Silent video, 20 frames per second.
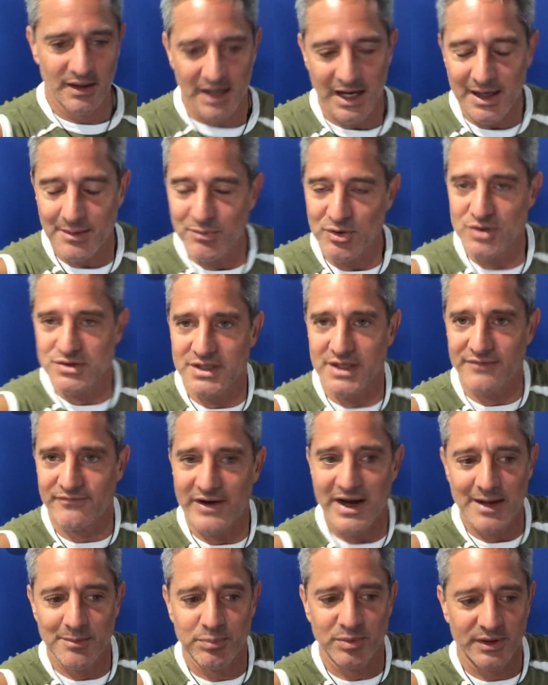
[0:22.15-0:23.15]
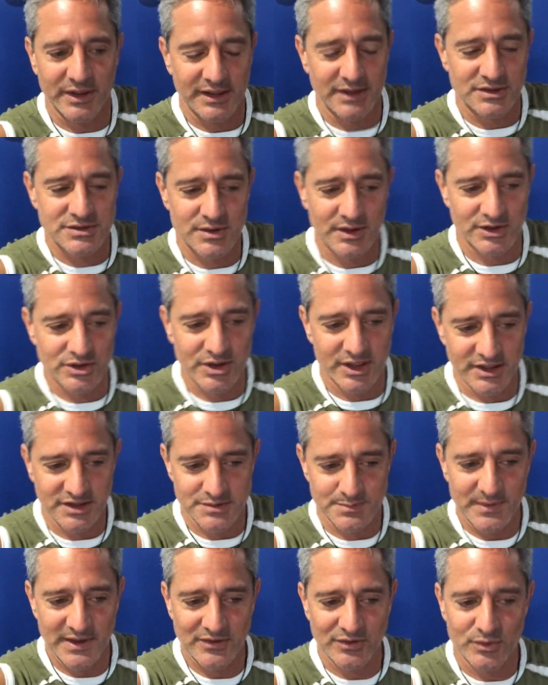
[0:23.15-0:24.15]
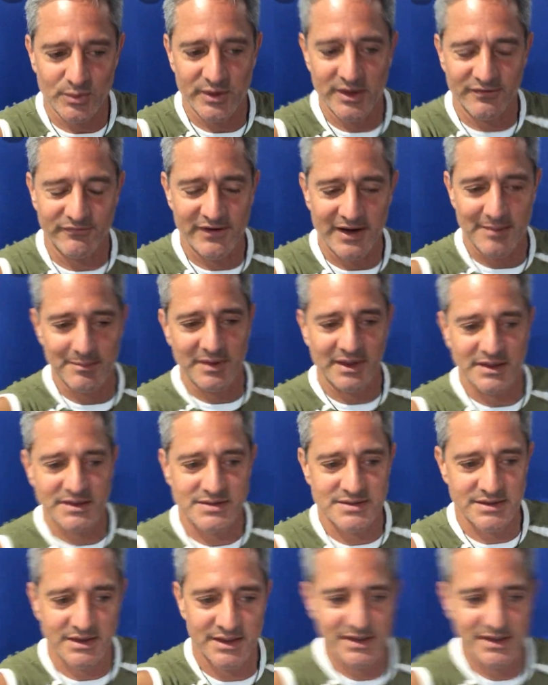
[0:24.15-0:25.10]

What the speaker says: I'm using a vibe plate, so I try to spend 3 to 5 minutes